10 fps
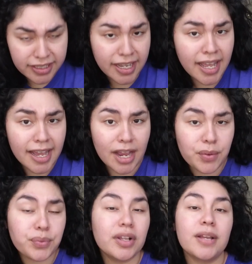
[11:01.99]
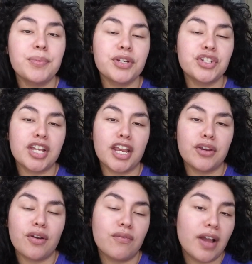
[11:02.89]
yeah, I would really appreciate
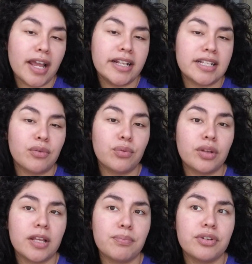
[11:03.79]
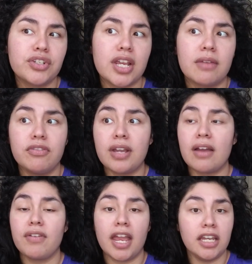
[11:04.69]
your advice. I would really appreciate if you
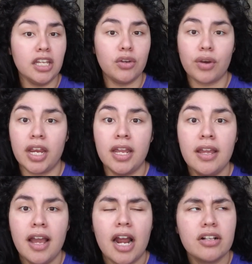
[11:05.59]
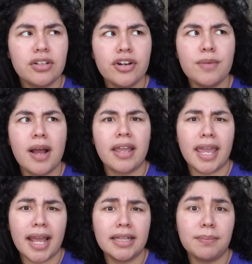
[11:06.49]
have any great. I also heard about
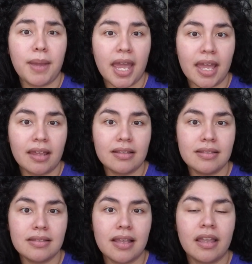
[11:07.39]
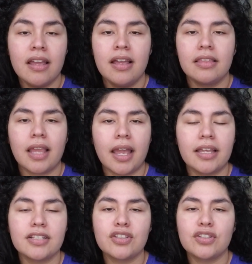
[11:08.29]
candy pens. Like that
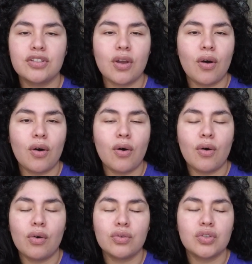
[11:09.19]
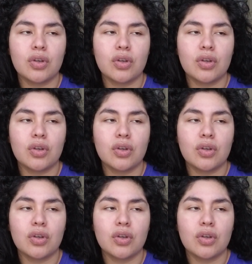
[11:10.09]
is so